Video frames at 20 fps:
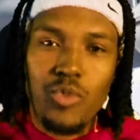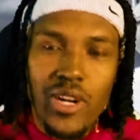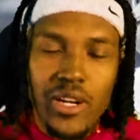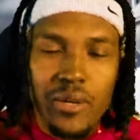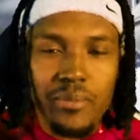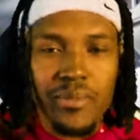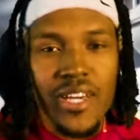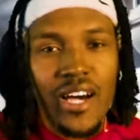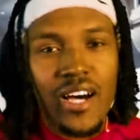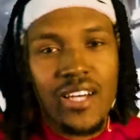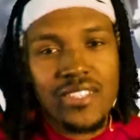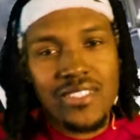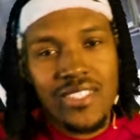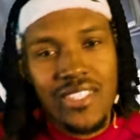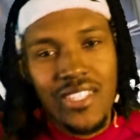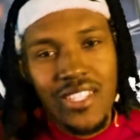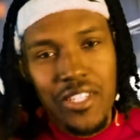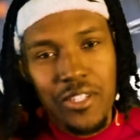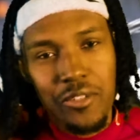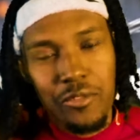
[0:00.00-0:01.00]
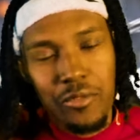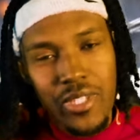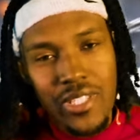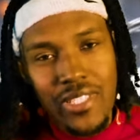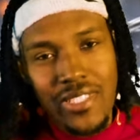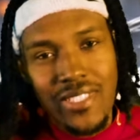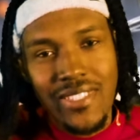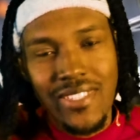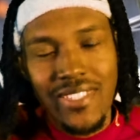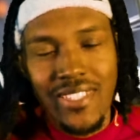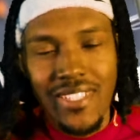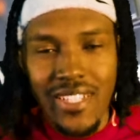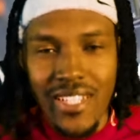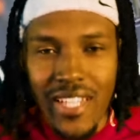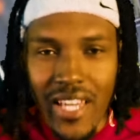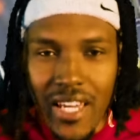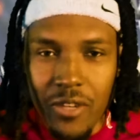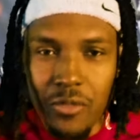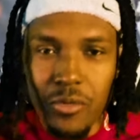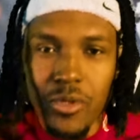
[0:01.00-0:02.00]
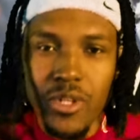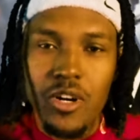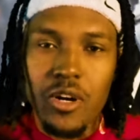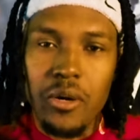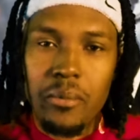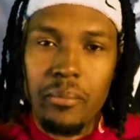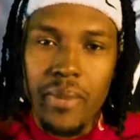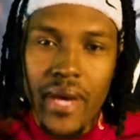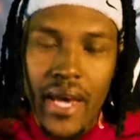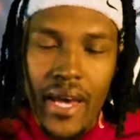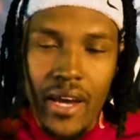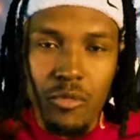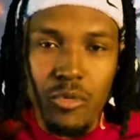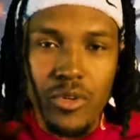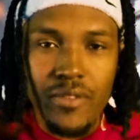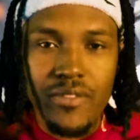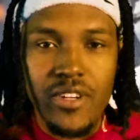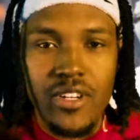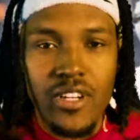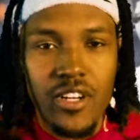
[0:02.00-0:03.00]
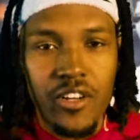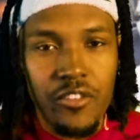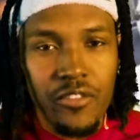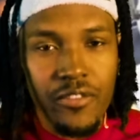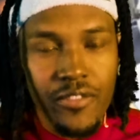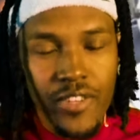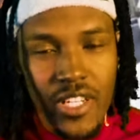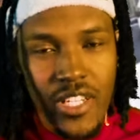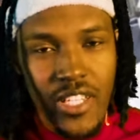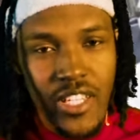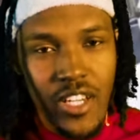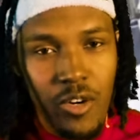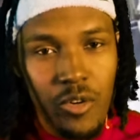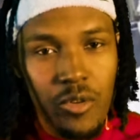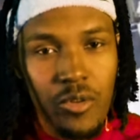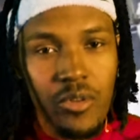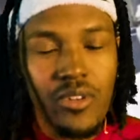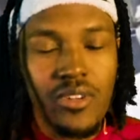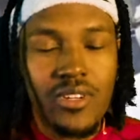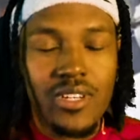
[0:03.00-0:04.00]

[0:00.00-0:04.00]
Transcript: What up, y'all? It's the Kid Reason. today we are back with another video.